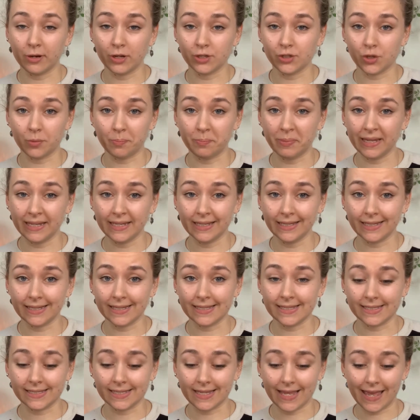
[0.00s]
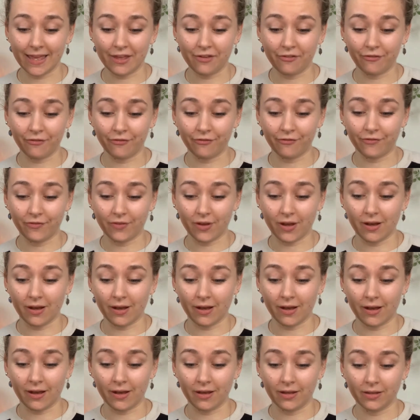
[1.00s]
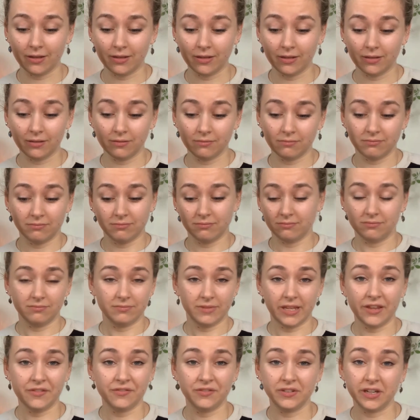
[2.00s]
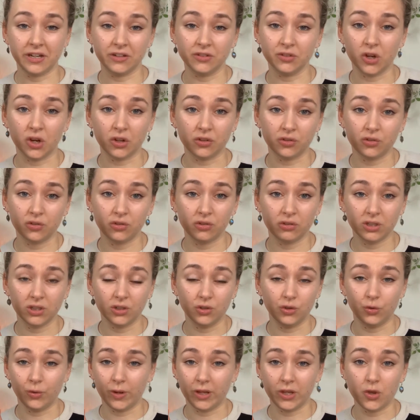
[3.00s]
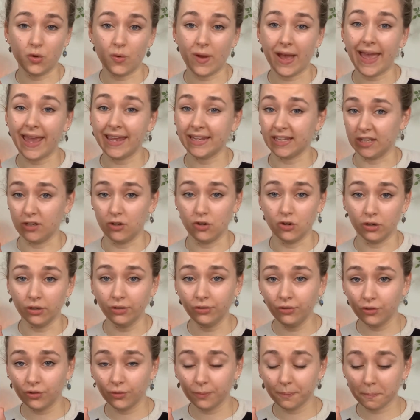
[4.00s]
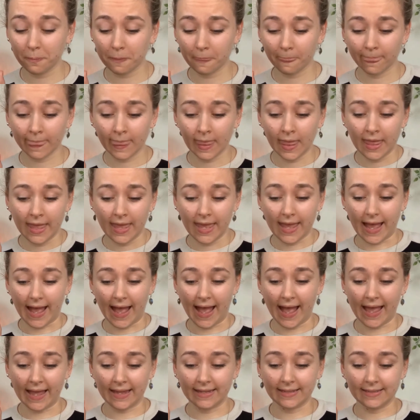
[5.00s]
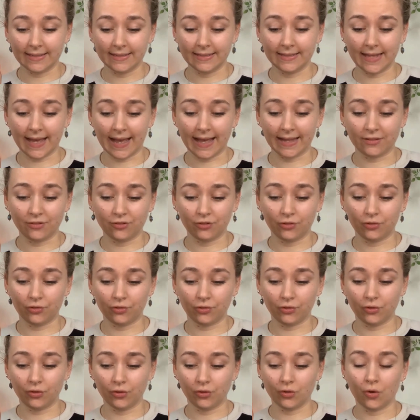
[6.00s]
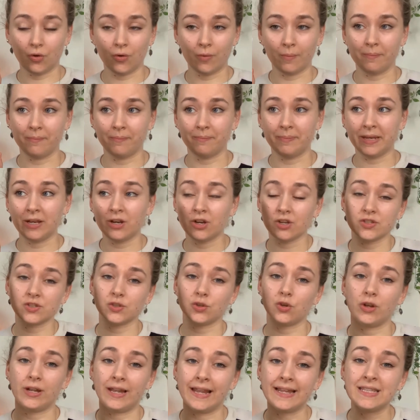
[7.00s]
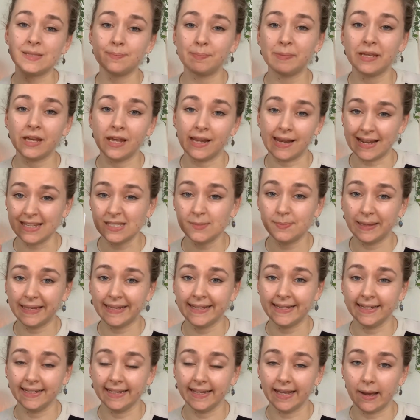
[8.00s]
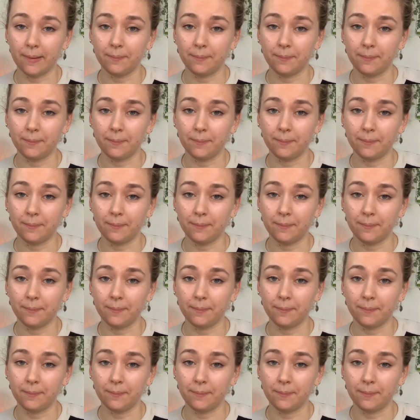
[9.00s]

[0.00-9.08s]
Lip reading: opinions if they're not doing you any good. And that, you know, because let's be clear,